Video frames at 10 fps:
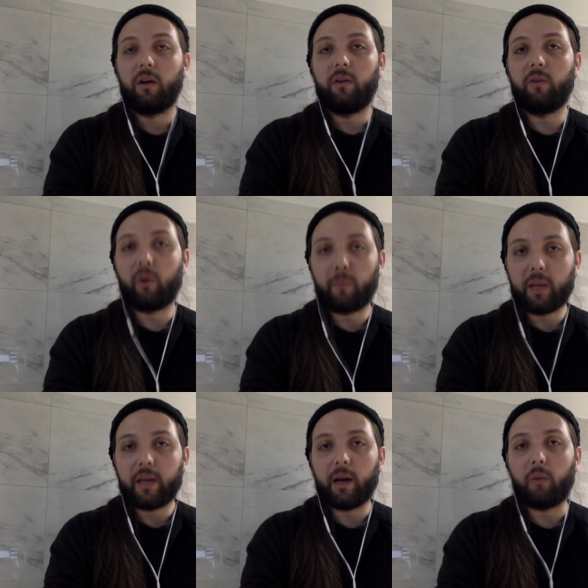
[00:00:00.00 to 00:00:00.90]

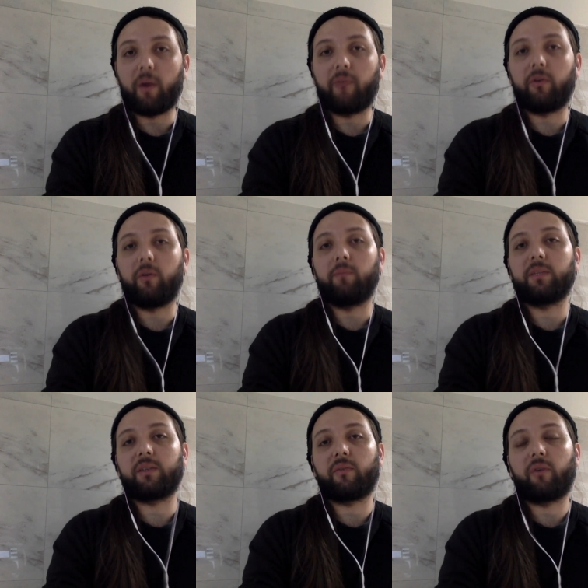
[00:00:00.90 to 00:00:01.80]
Normally, however,
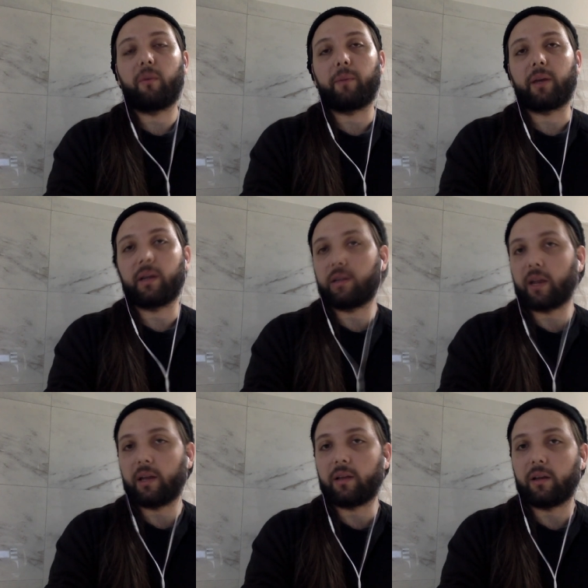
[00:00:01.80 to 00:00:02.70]
misanthropic
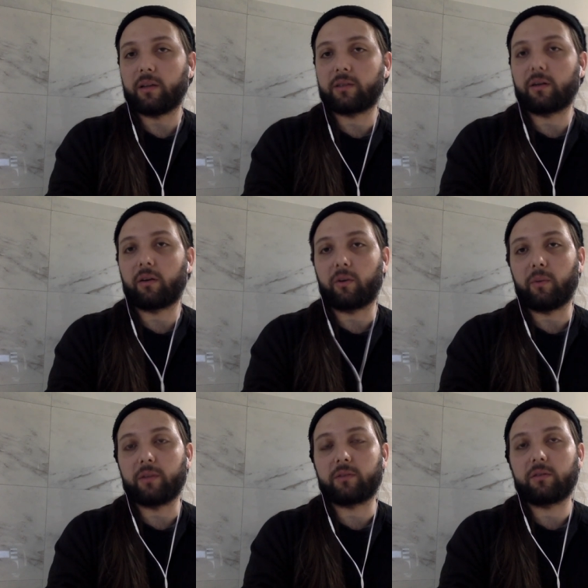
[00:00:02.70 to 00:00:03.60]
anti-natalist
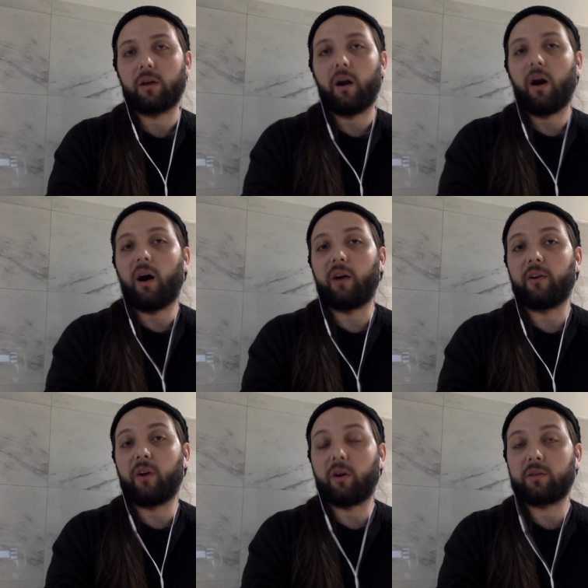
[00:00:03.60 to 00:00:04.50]
arguments are
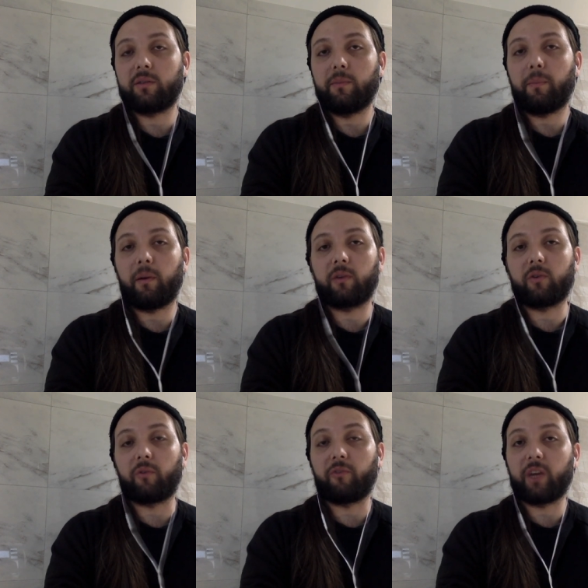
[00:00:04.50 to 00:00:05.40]
not part
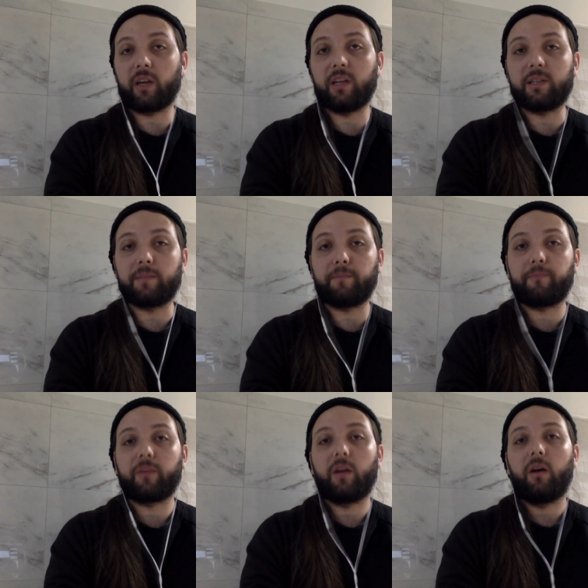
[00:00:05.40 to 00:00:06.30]
of veganism,
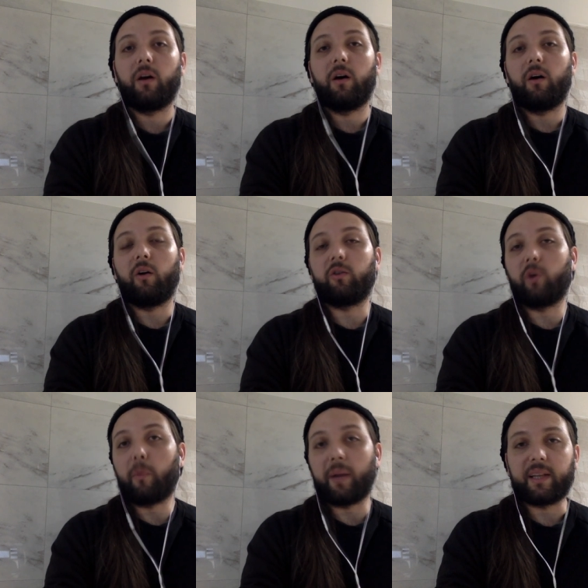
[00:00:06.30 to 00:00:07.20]

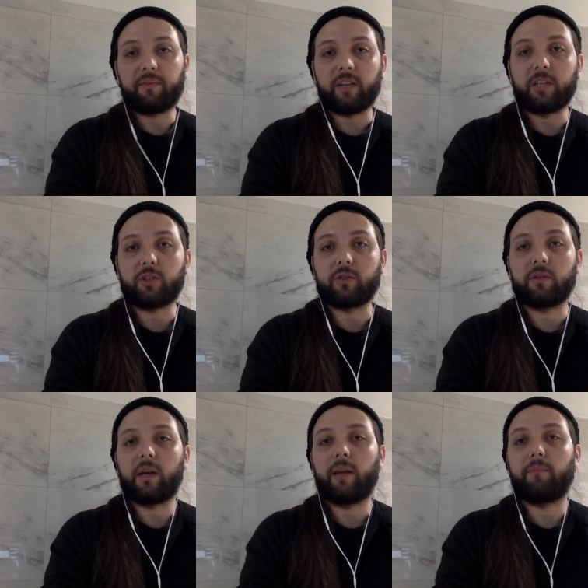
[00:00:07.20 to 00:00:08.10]
although by definition
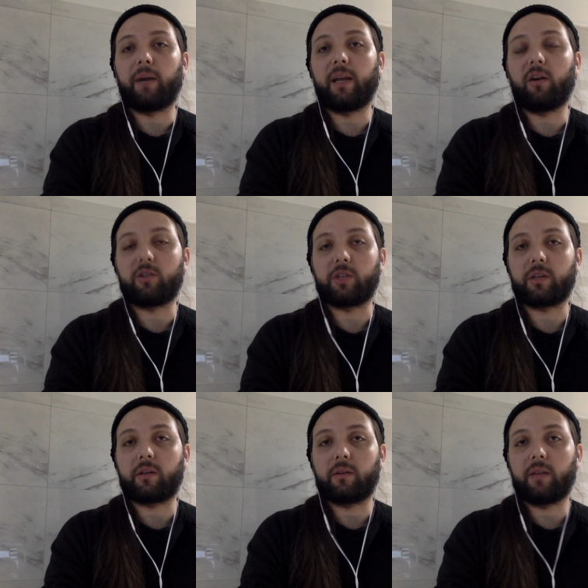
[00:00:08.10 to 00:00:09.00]
and by logic
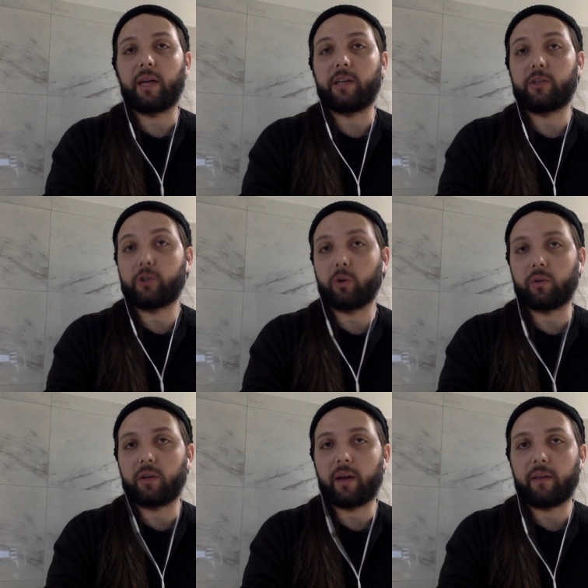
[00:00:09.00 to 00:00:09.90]
they
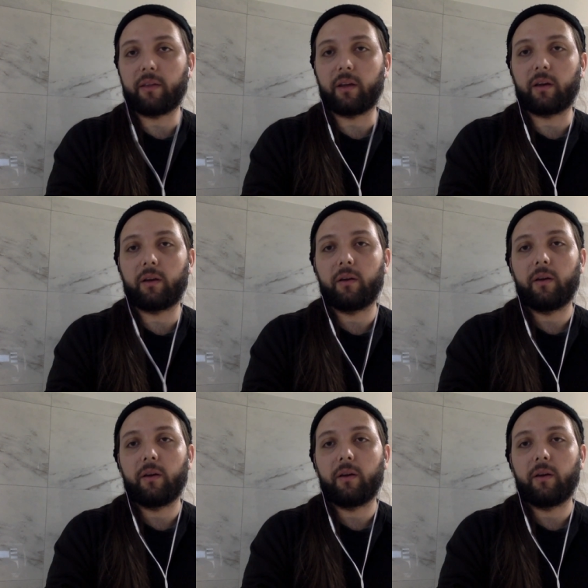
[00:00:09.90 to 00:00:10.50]
should, I think.